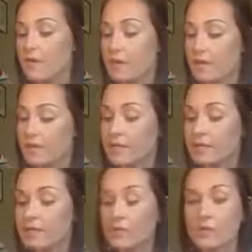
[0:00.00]
that
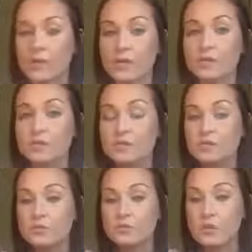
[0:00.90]
is going
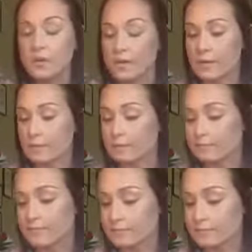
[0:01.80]
to um,